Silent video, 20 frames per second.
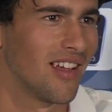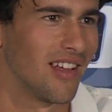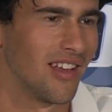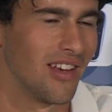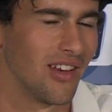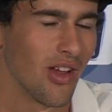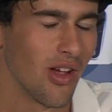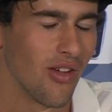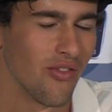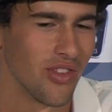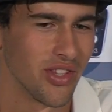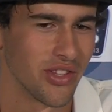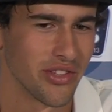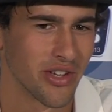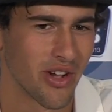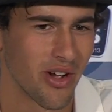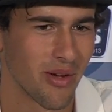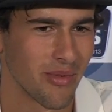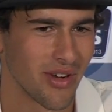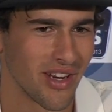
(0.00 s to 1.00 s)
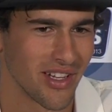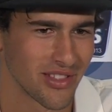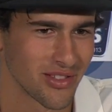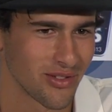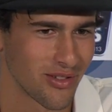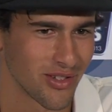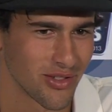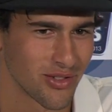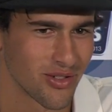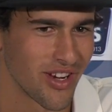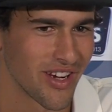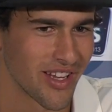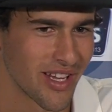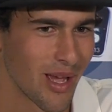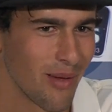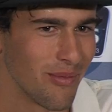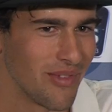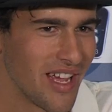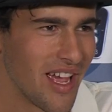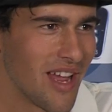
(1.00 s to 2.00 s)
and over the top, and I sort of tried to
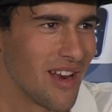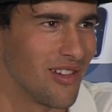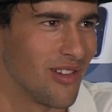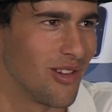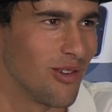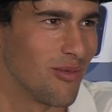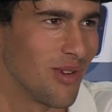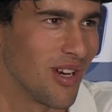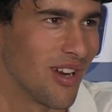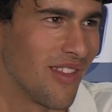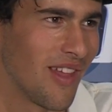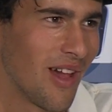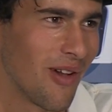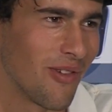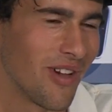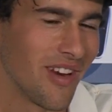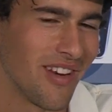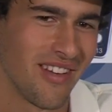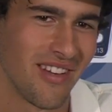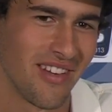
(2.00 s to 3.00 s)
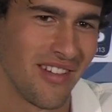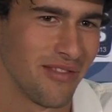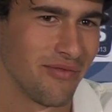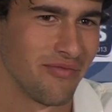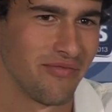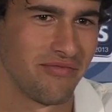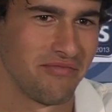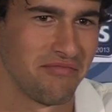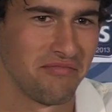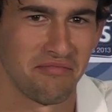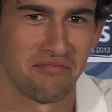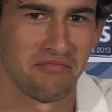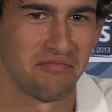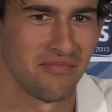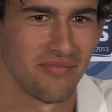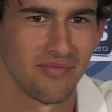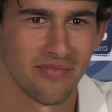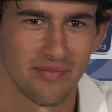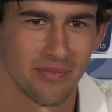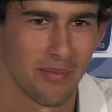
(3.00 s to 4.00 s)
come down a little bit on that one and
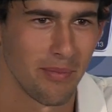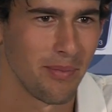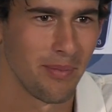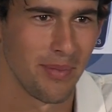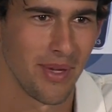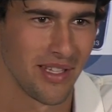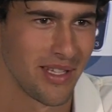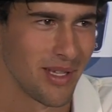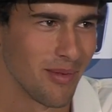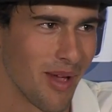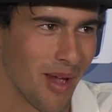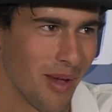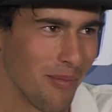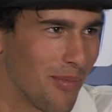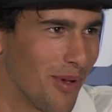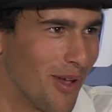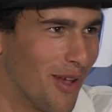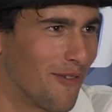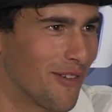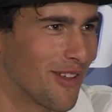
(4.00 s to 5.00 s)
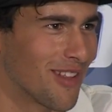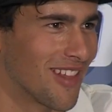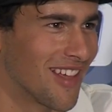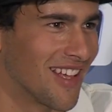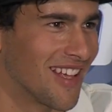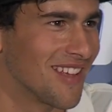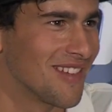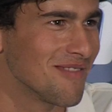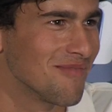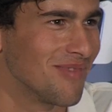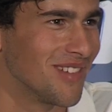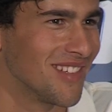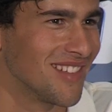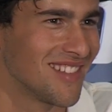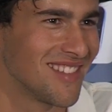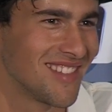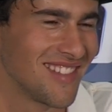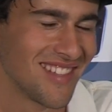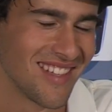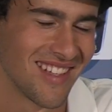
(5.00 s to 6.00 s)
picked him out perfectly. But
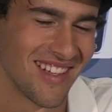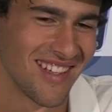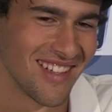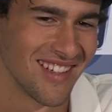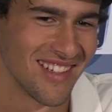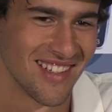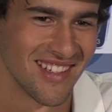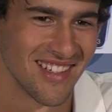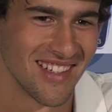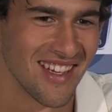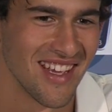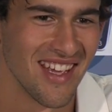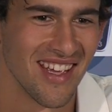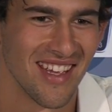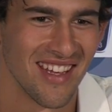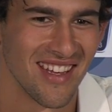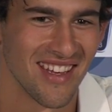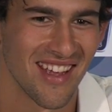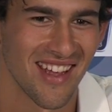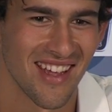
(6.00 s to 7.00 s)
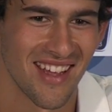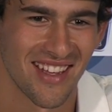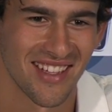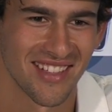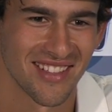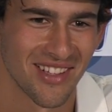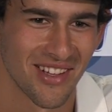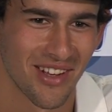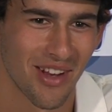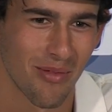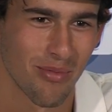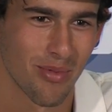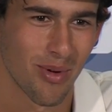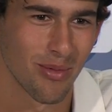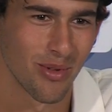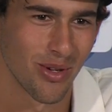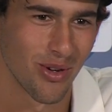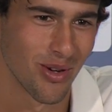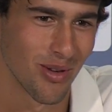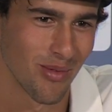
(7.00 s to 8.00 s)
yeah, so I
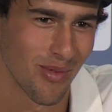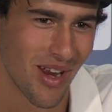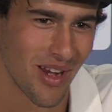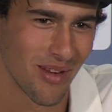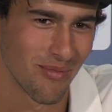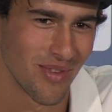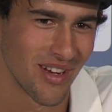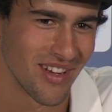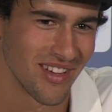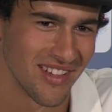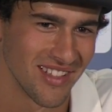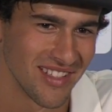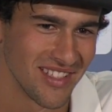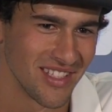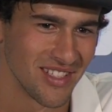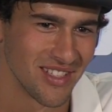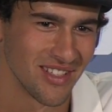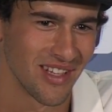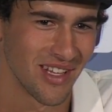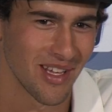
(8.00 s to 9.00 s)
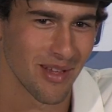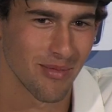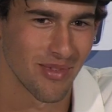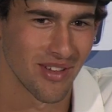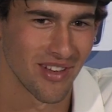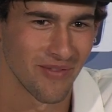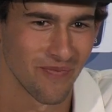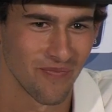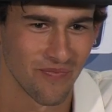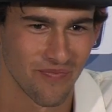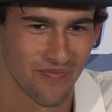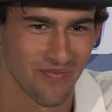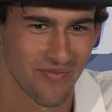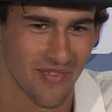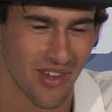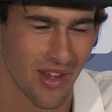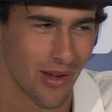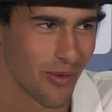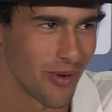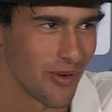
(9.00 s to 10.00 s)
probably could have made a better decision there. But
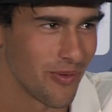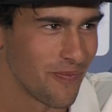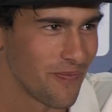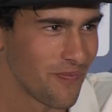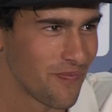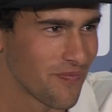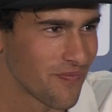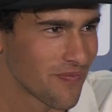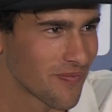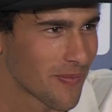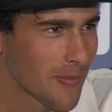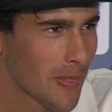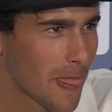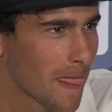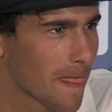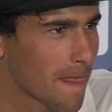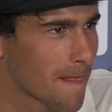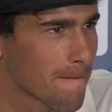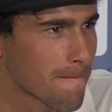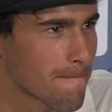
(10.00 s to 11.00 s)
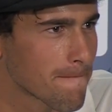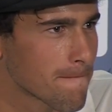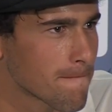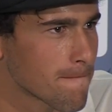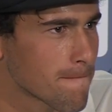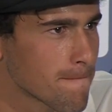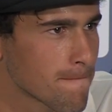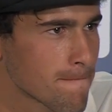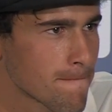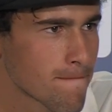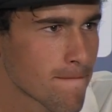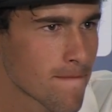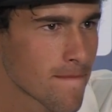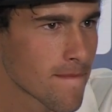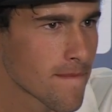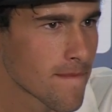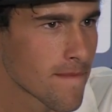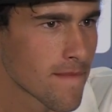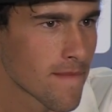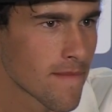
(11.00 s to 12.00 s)
what do you feel like as a
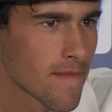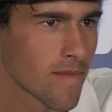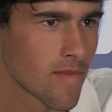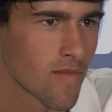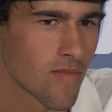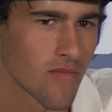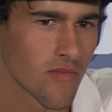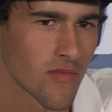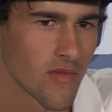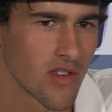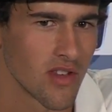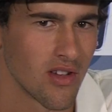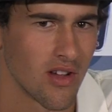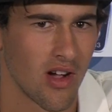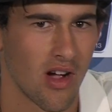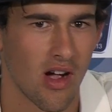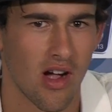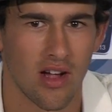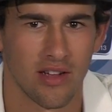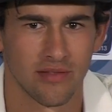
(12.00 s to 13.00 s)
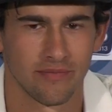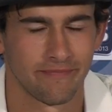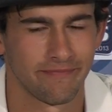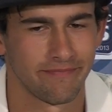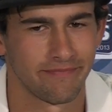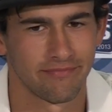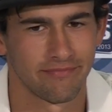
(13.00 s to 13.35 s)
coach? Oh,